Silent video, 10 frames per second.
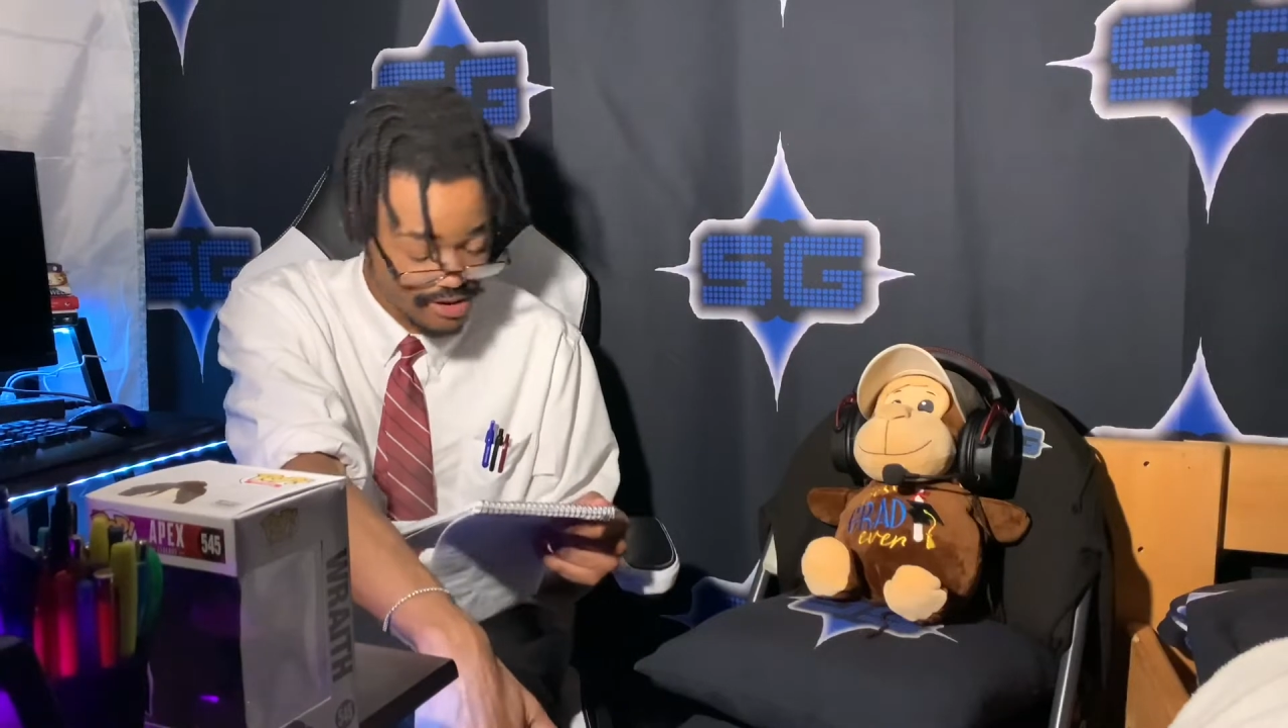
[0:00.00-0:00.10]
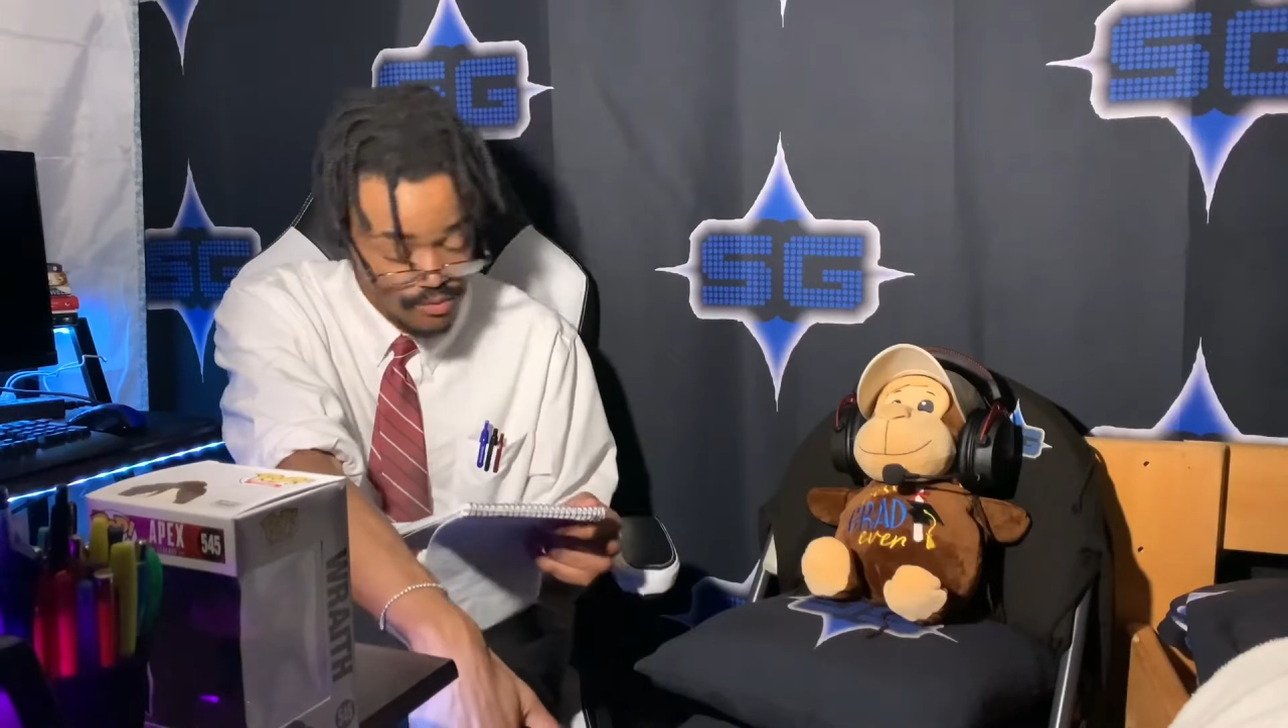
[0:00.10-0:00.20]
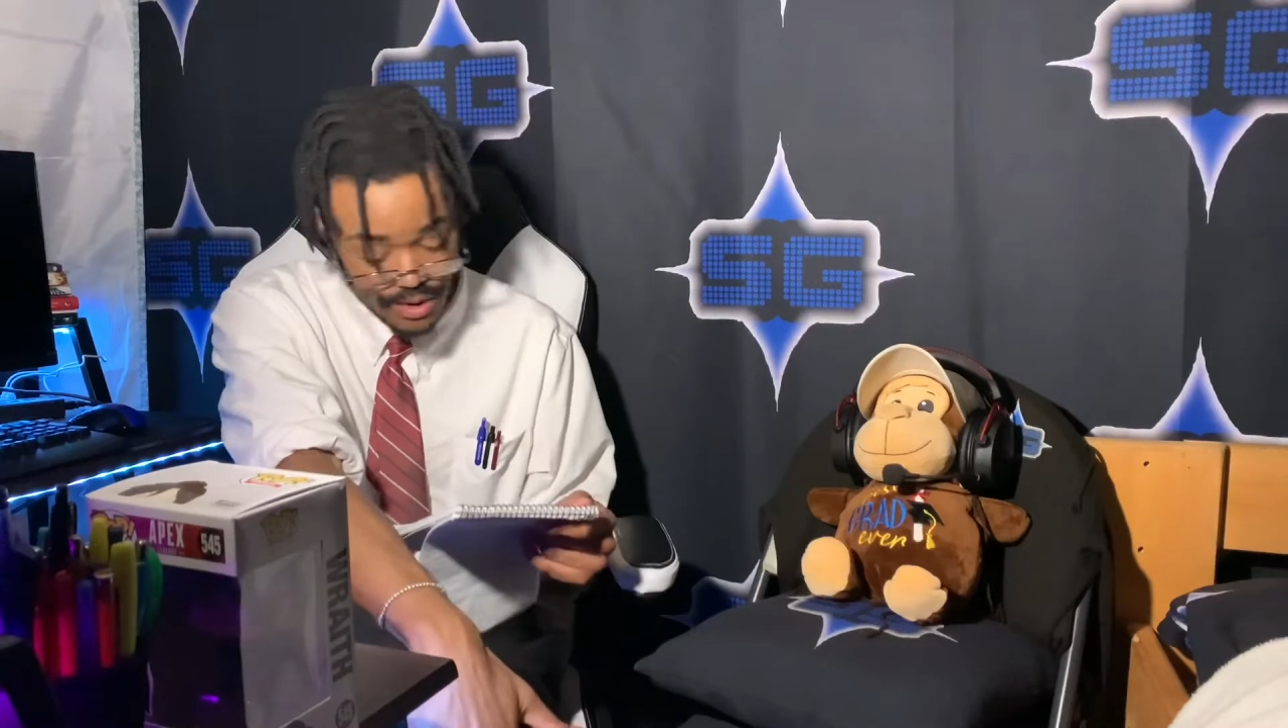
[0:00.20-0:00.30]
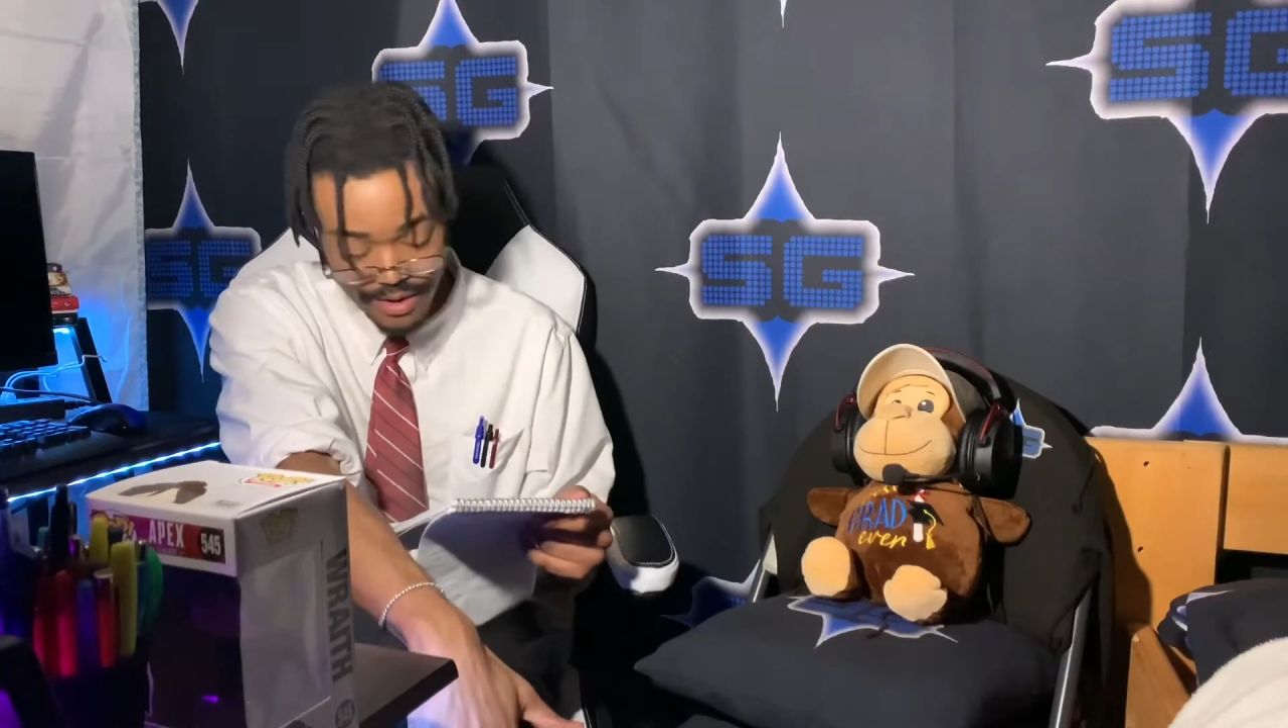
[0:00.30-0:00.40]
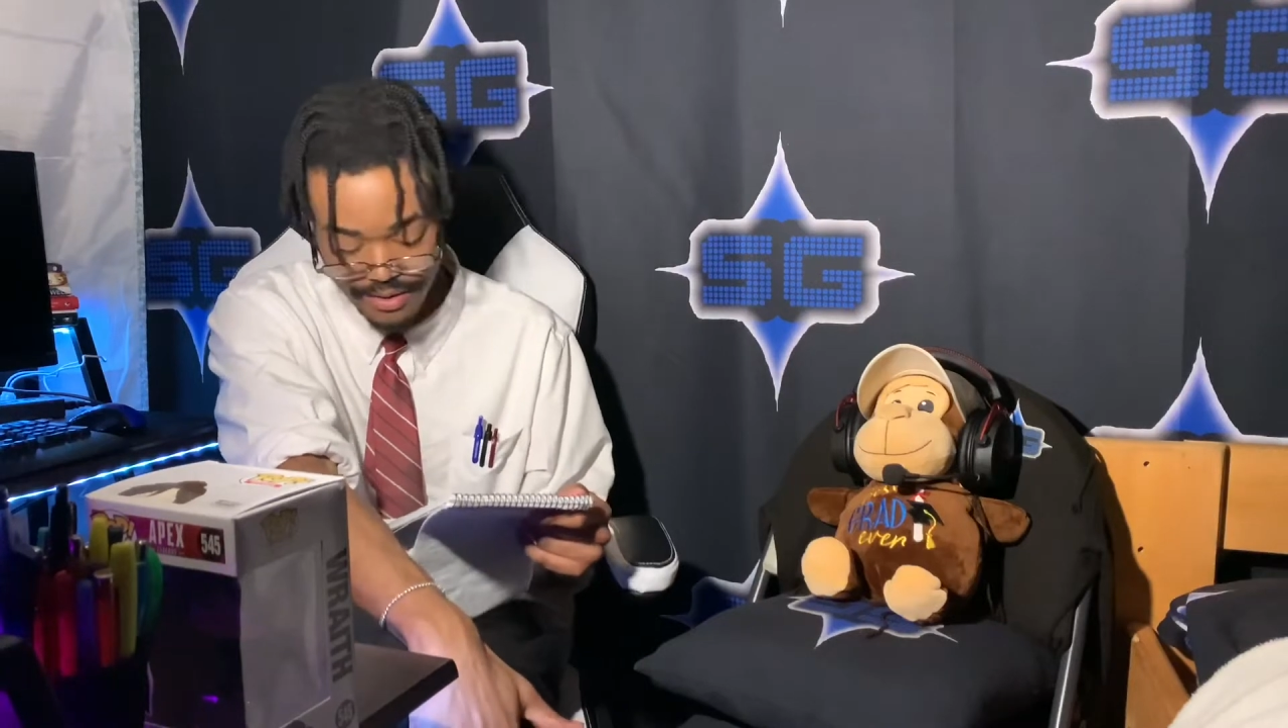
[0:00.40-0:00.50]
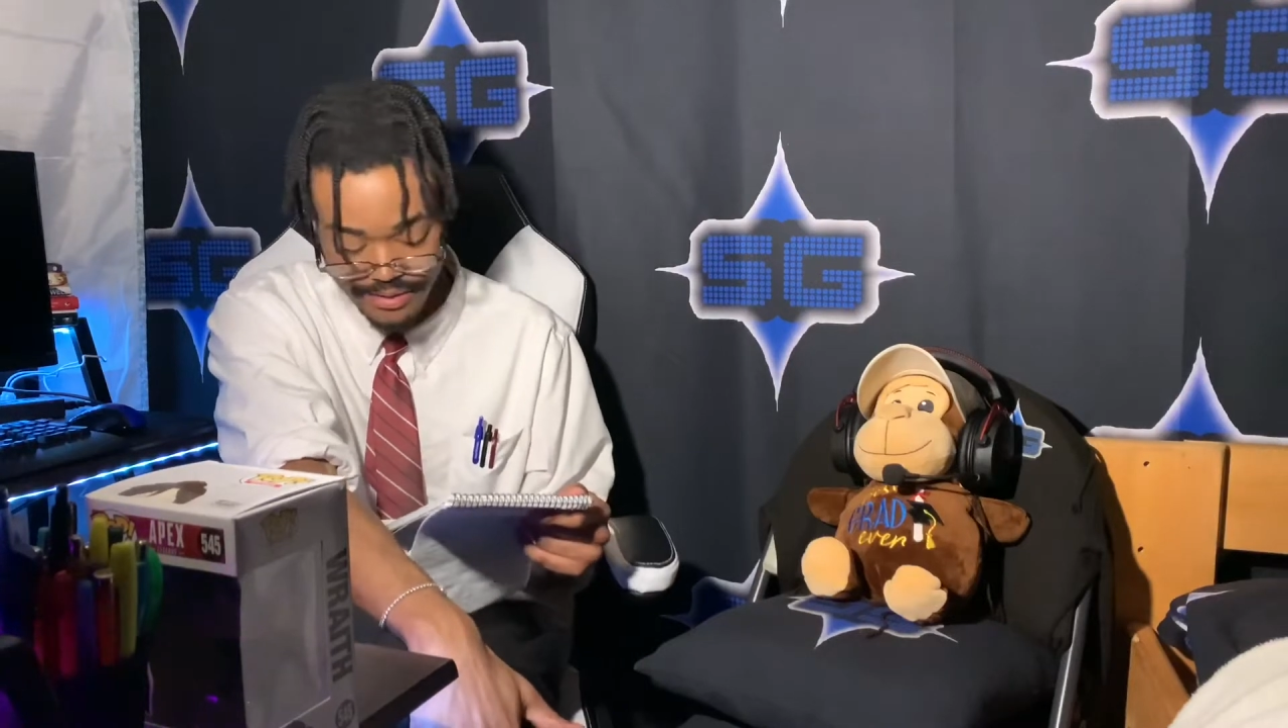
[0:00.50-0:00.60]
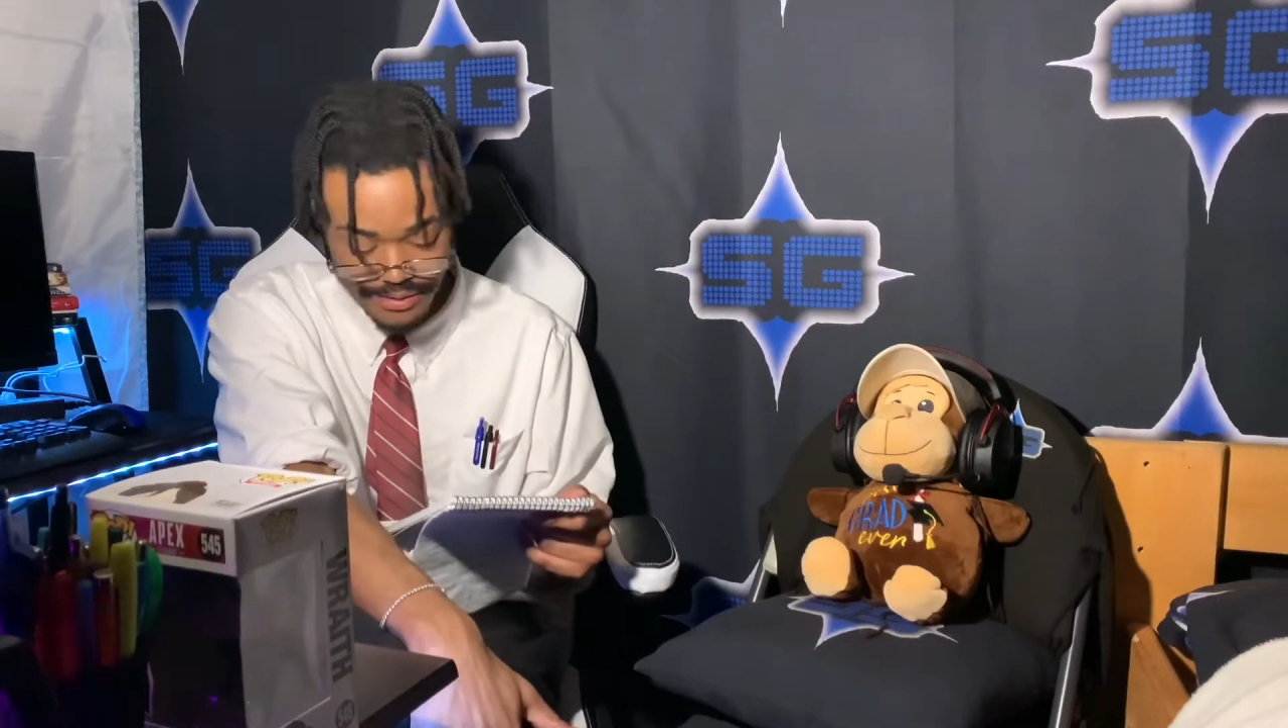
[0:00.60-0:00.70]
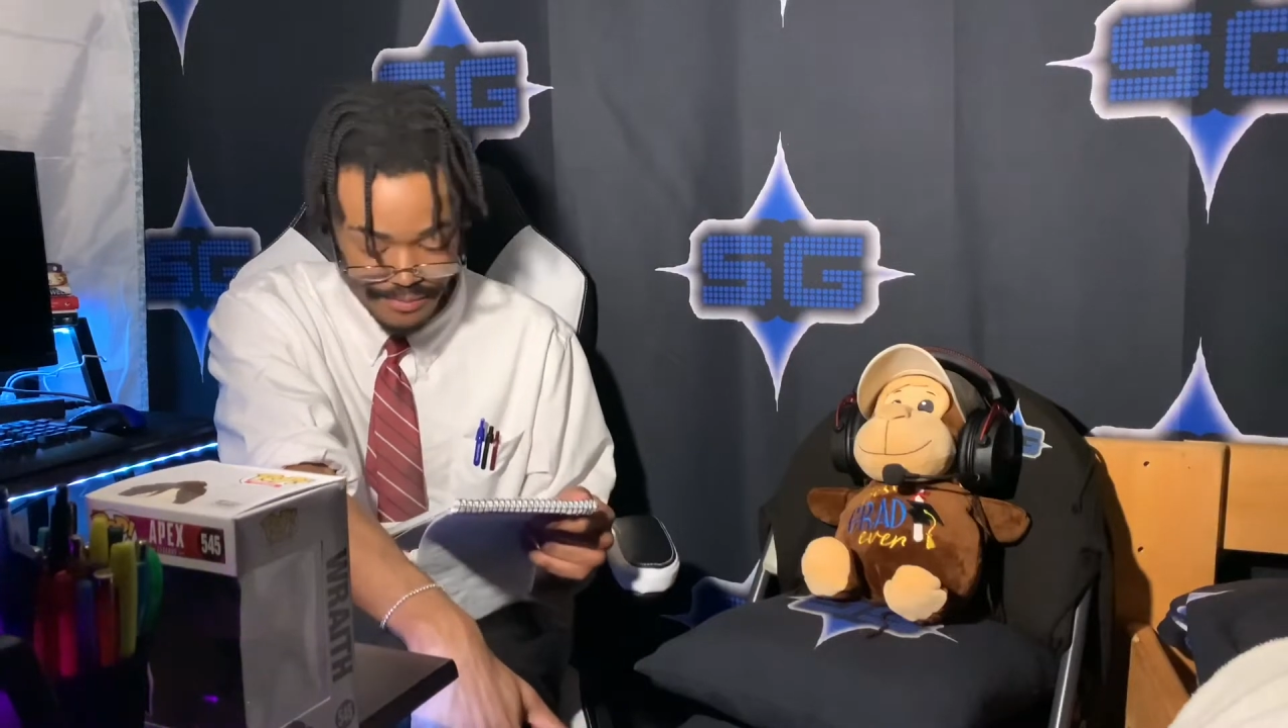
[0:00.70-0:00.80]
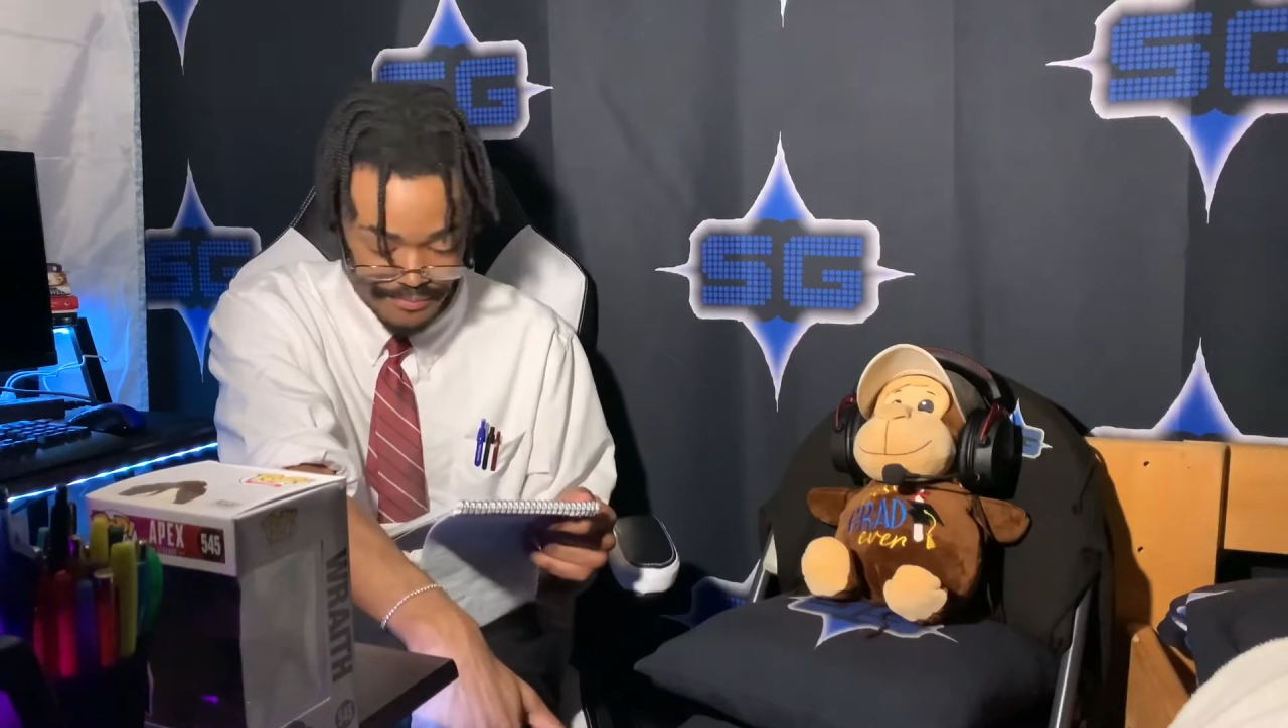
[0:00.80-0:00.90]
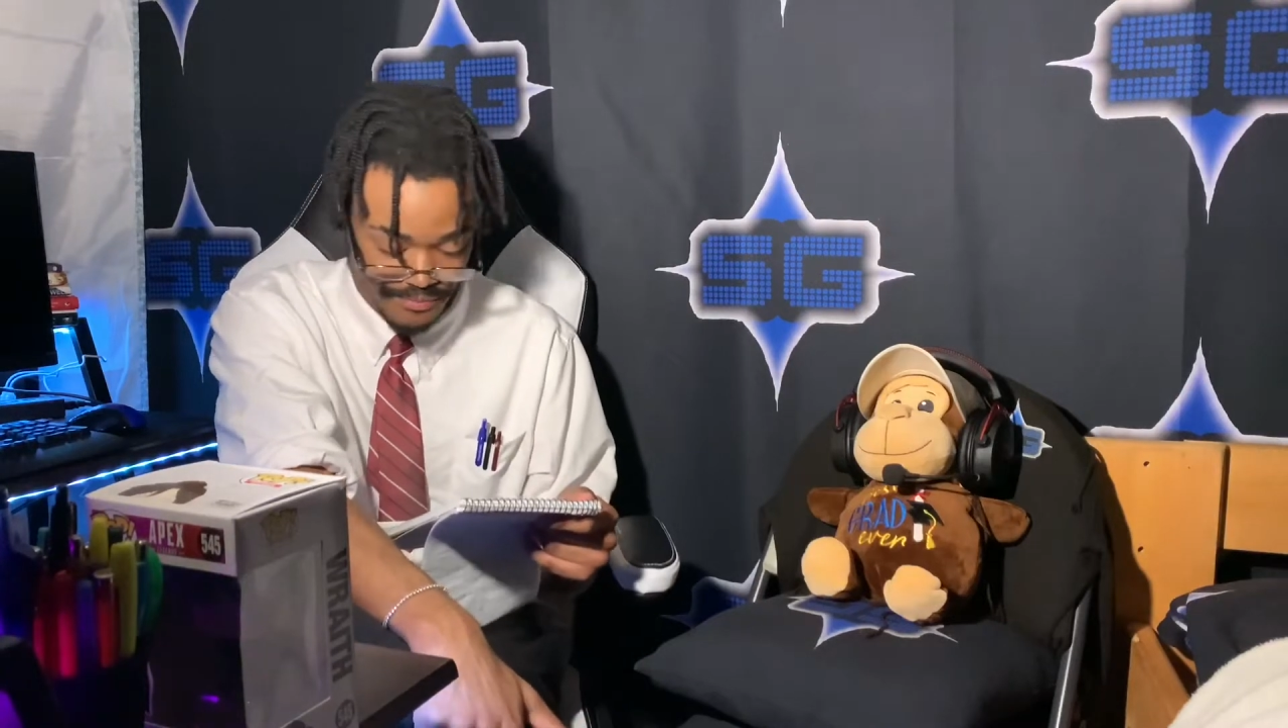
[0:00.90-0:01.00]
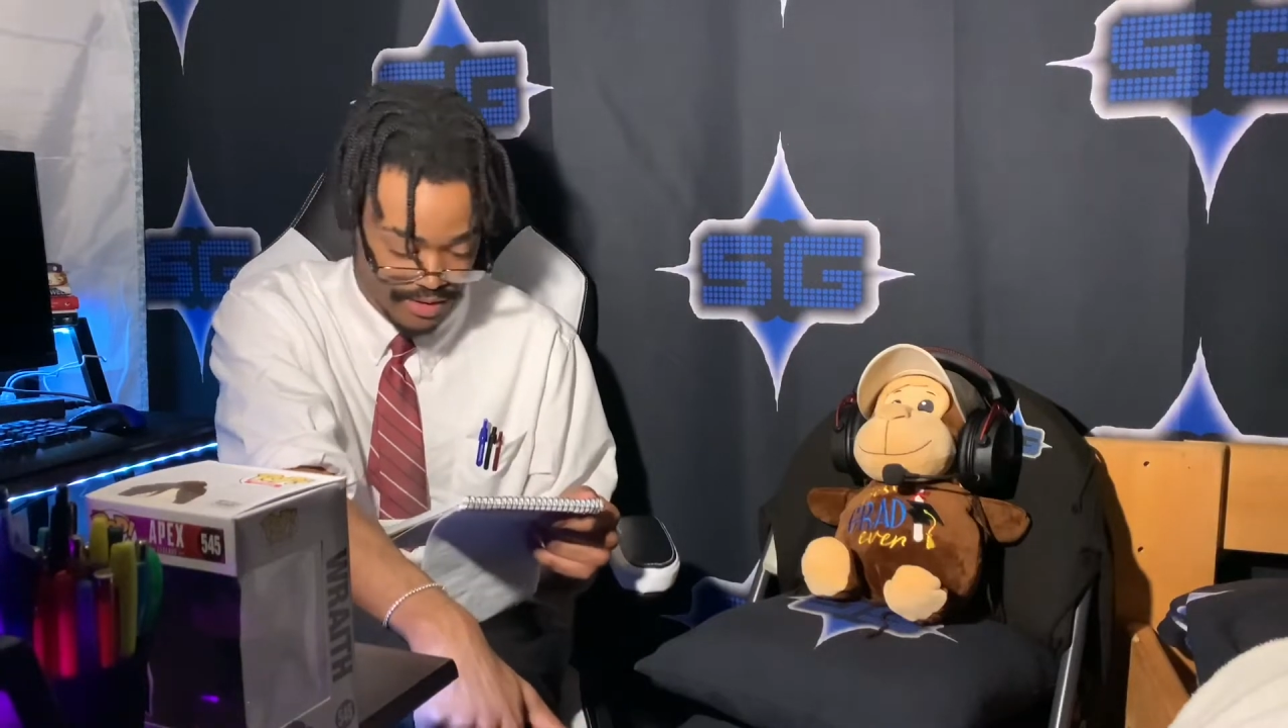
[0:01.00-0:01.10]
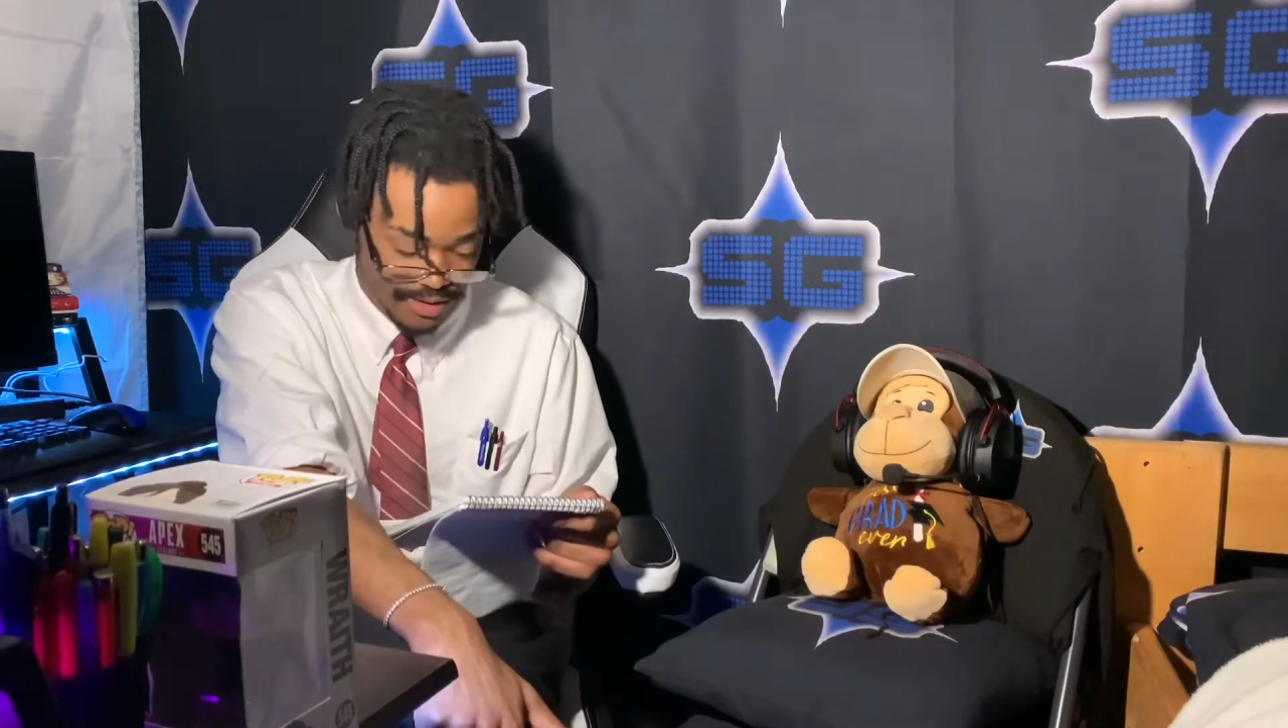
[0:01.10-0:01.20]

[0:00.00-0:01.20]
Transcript: work. Um